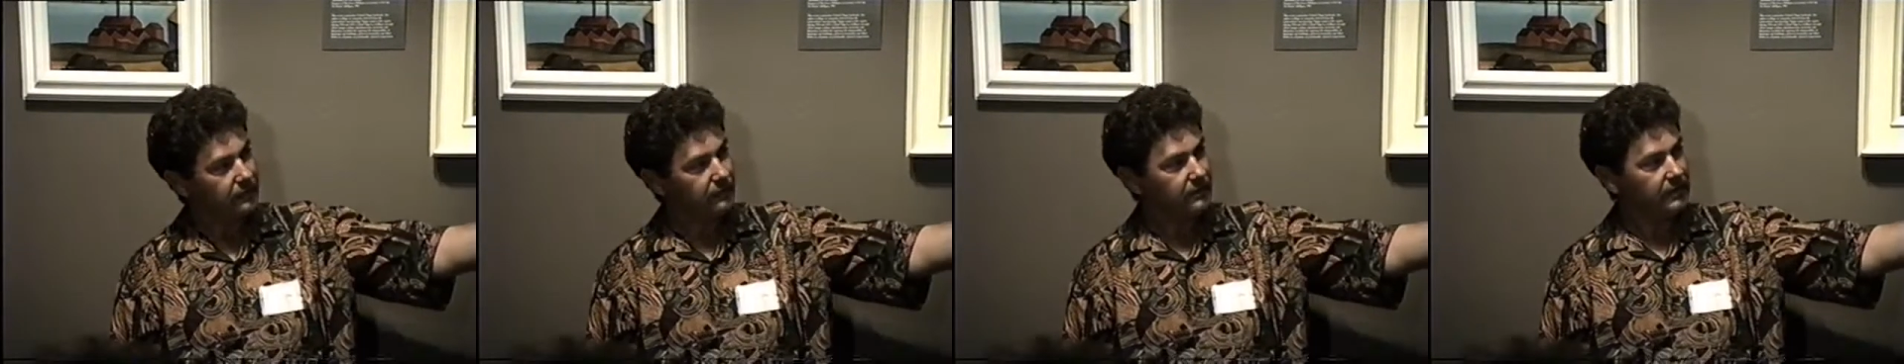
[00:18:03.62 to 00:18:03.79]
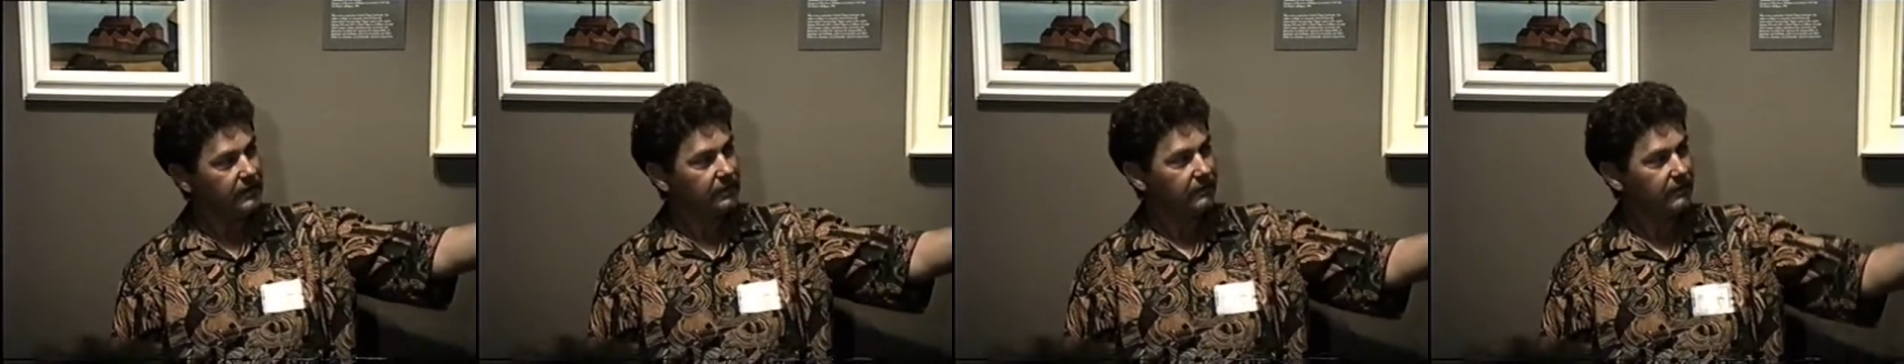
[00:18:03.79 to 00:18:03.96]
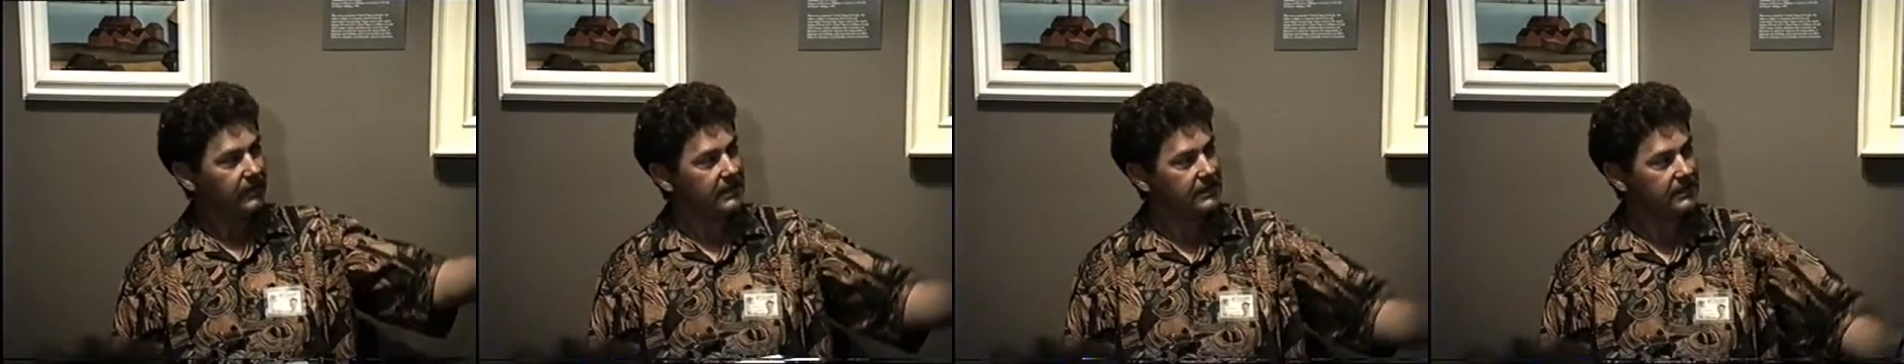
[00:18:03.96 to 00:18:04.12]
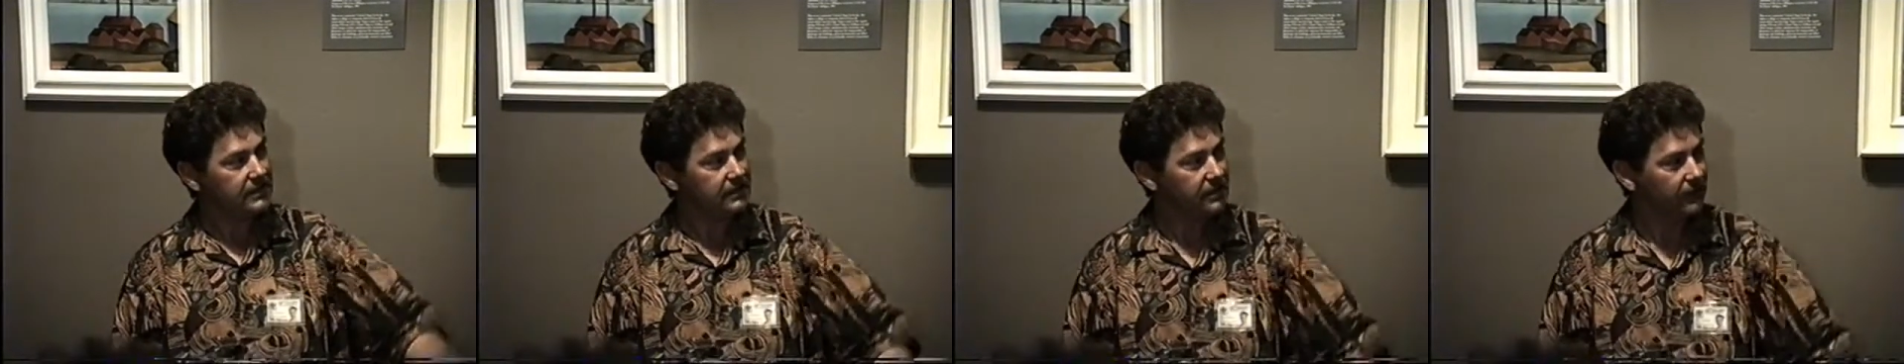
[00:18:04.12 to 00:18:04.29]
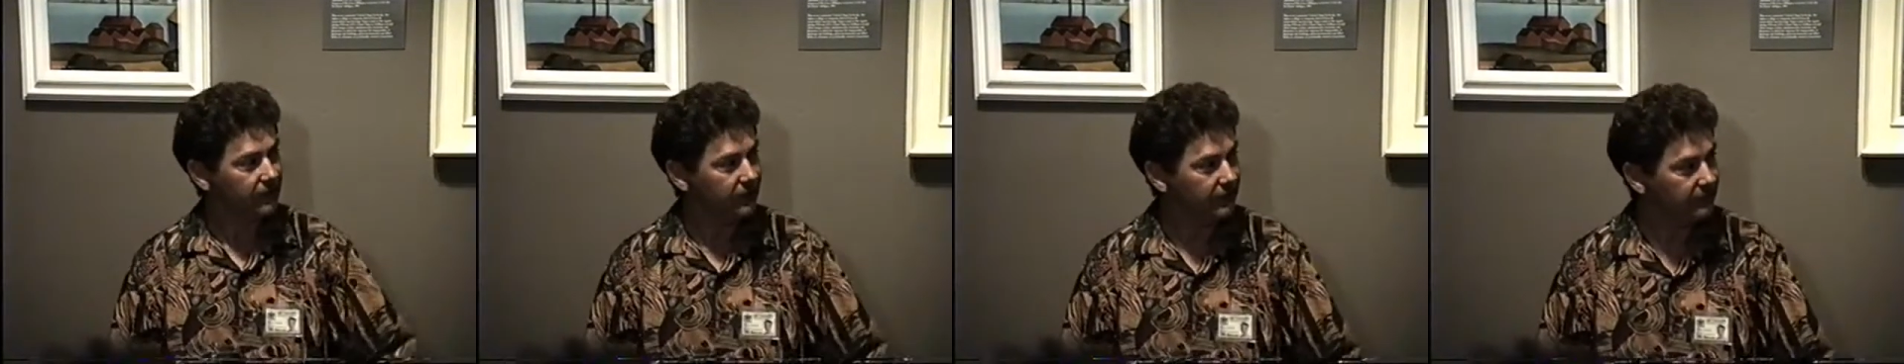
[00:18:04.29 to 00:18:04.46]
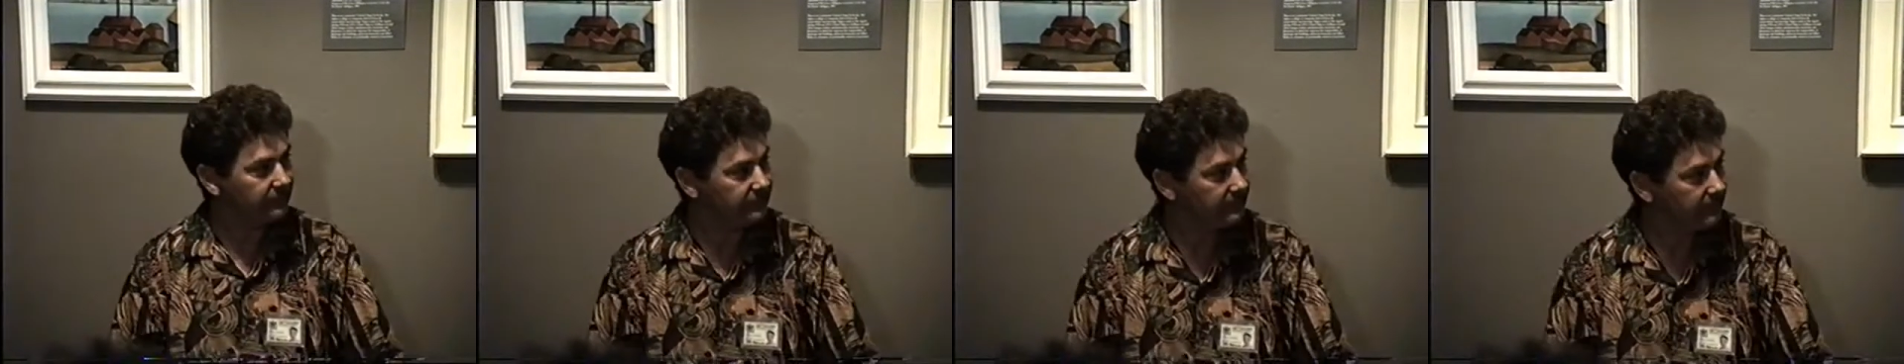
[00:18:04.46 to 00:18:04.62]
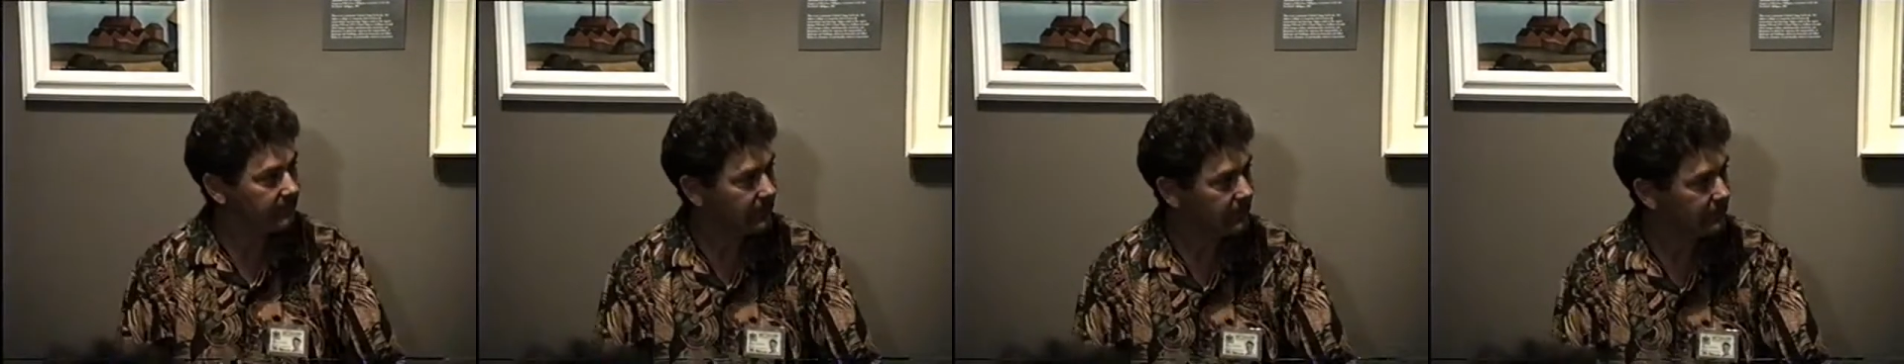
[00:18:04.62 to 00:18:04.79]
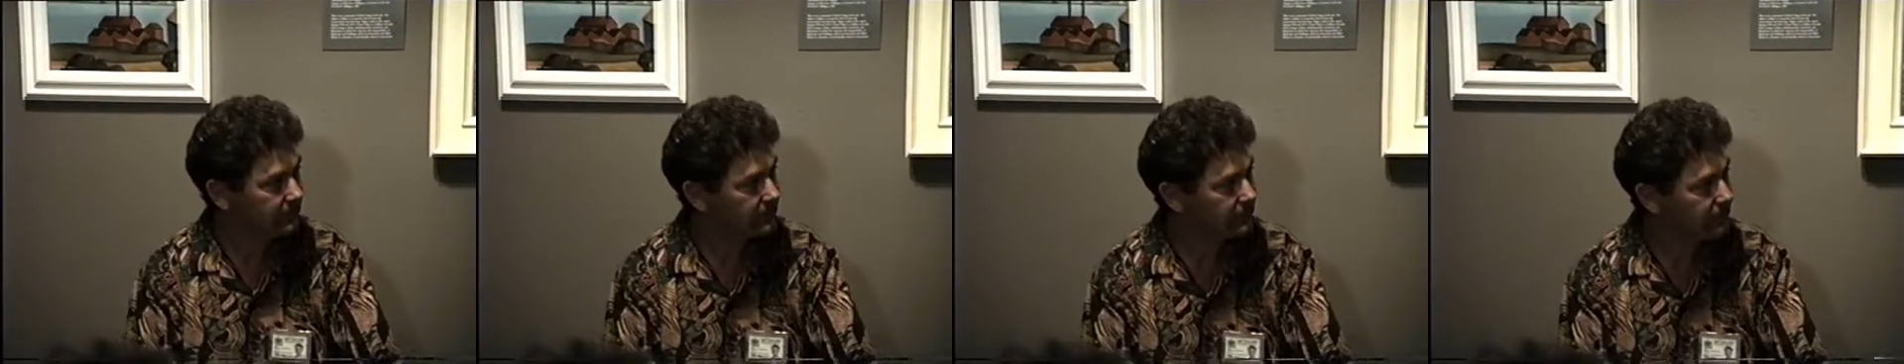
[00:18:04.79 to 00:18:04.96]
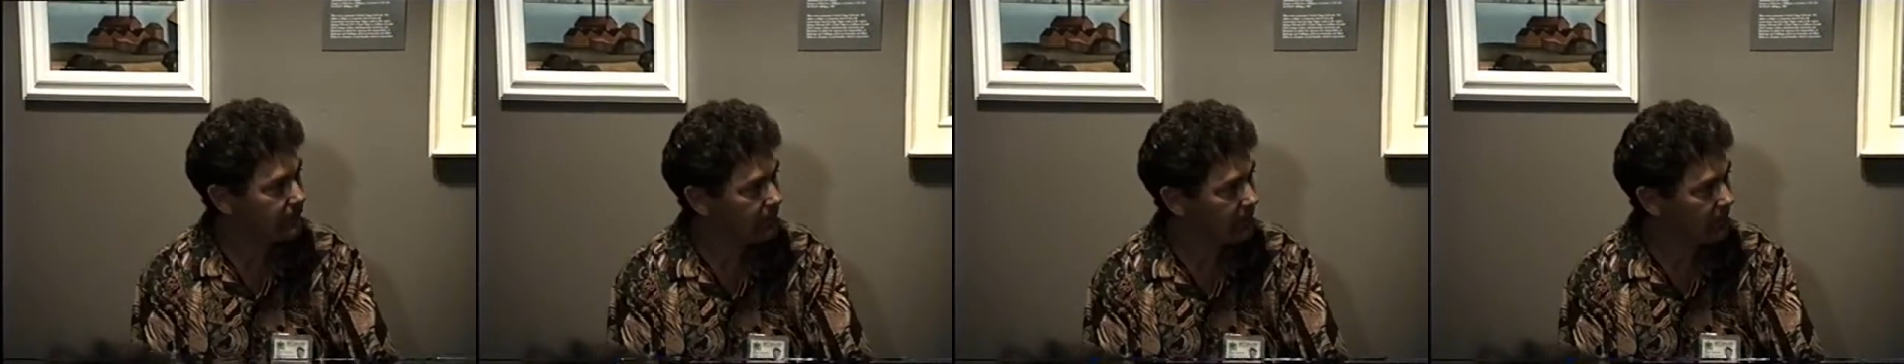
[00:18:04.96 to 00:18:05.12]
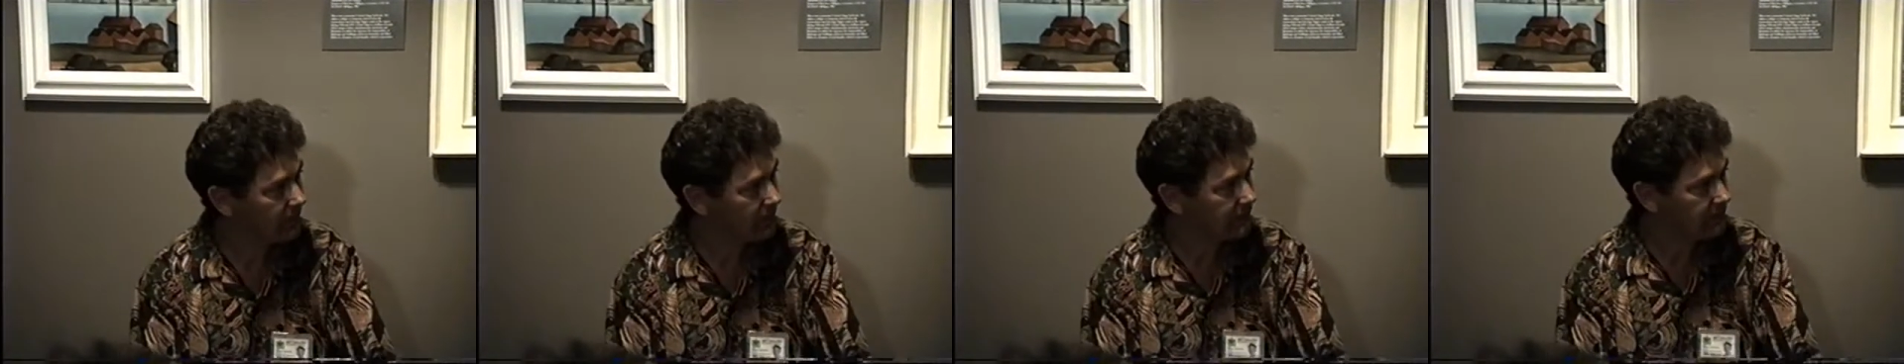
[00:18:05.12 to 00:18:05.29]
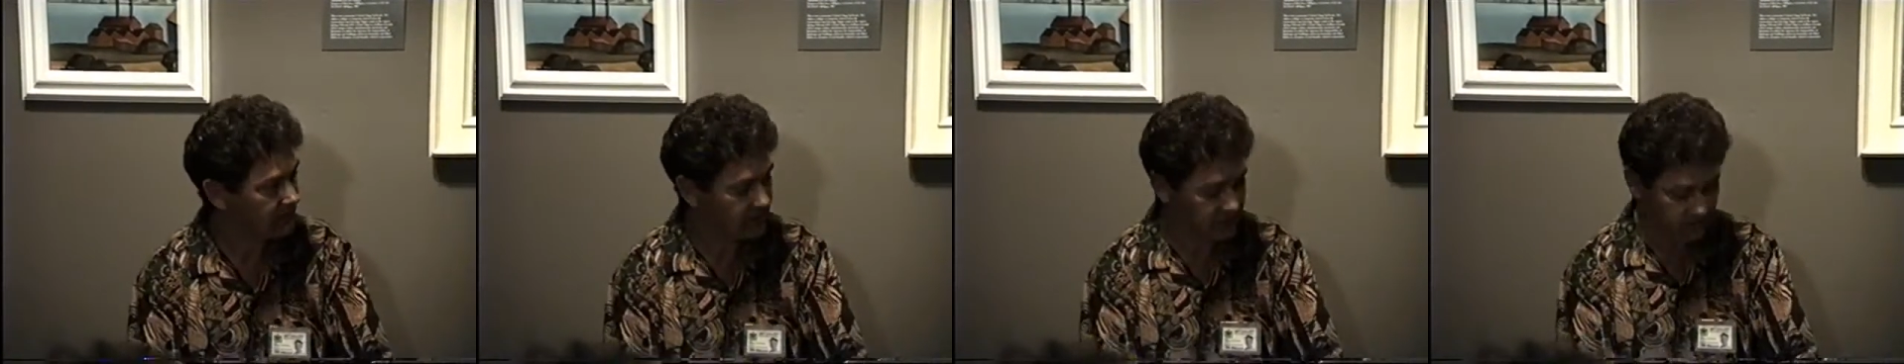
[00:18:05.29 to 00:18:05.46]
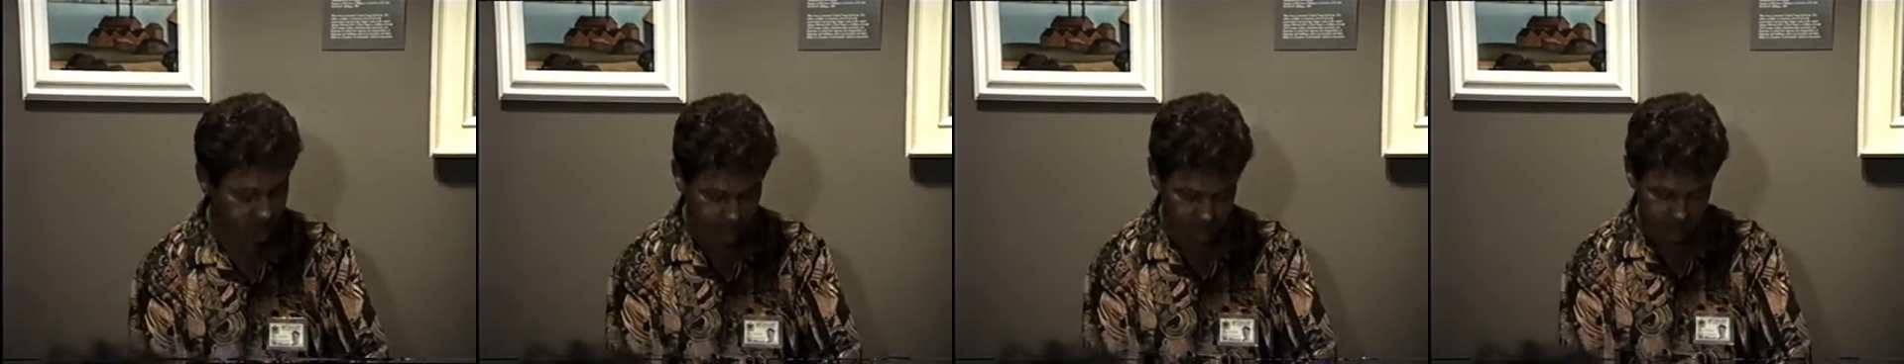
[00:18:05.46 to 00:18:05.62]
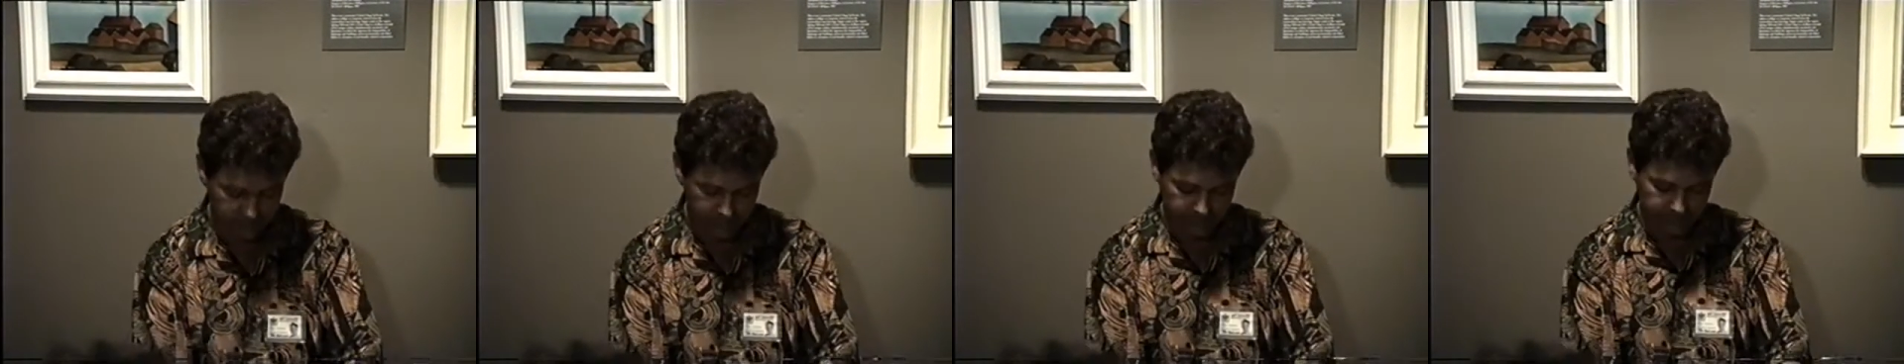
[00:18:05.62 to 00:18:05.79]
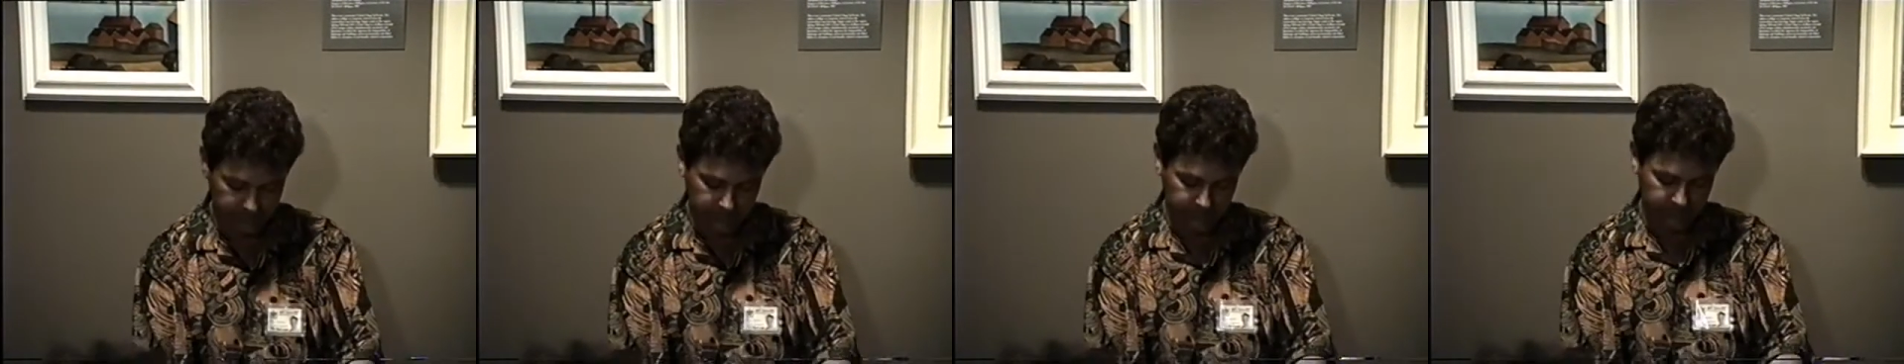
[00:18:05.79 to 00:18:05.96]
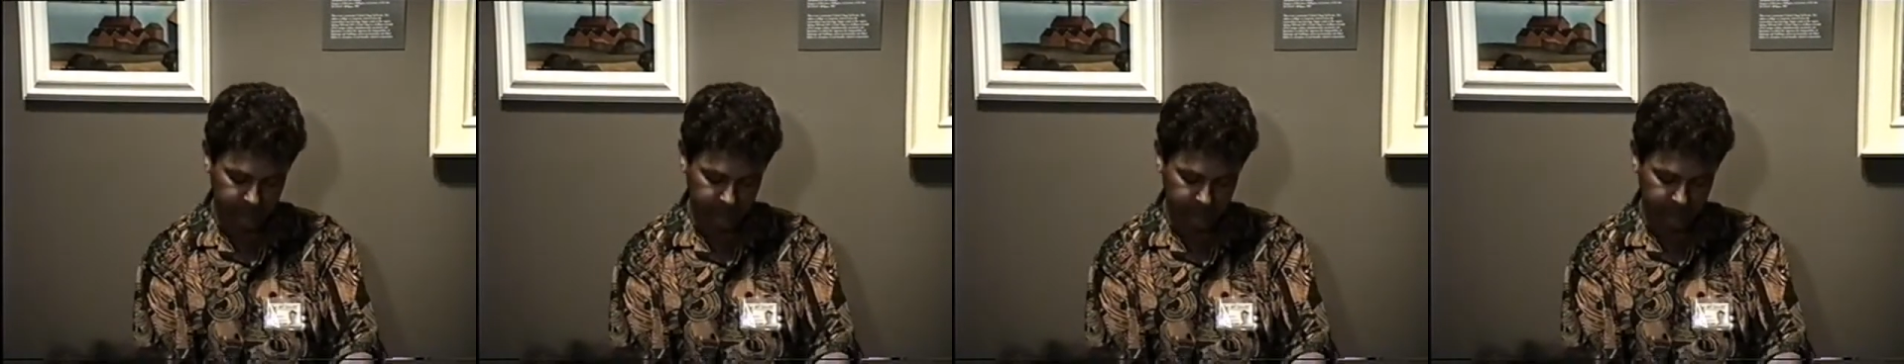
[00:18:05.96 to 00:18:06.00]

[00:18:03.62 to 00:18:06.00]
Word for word: to regress though to what Olivia